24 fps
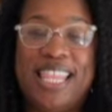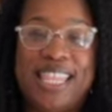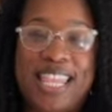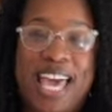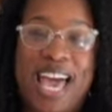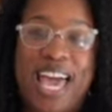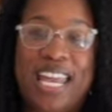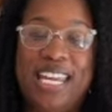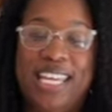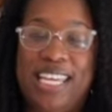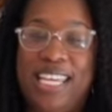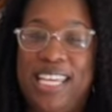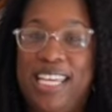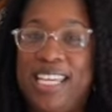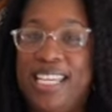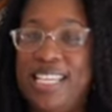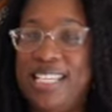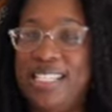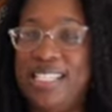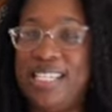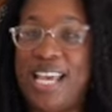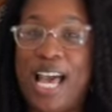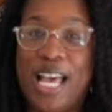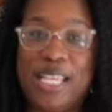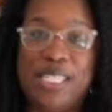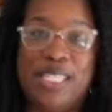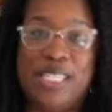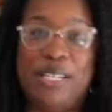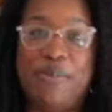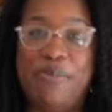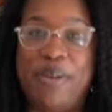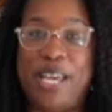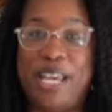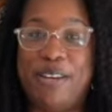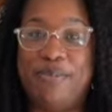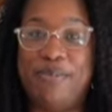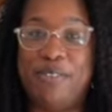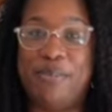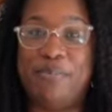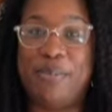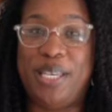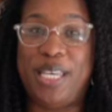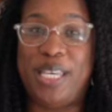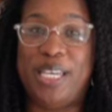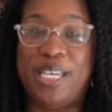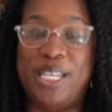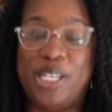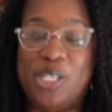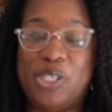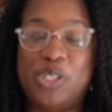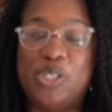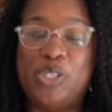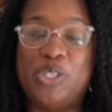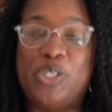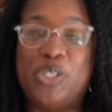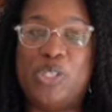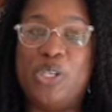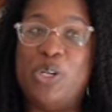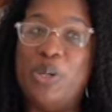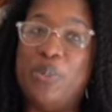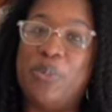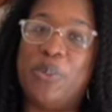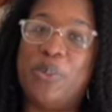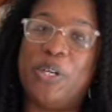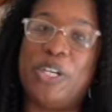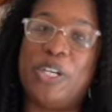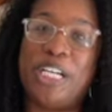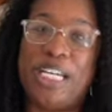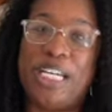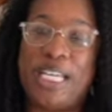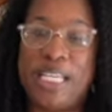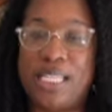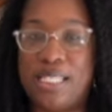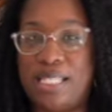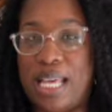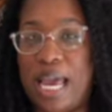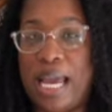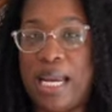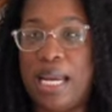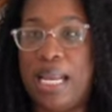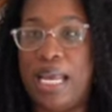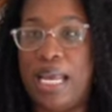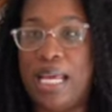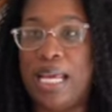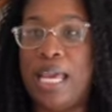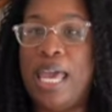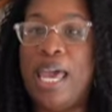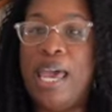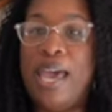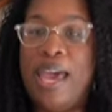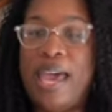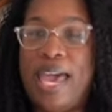that is custom made for me is super exciting.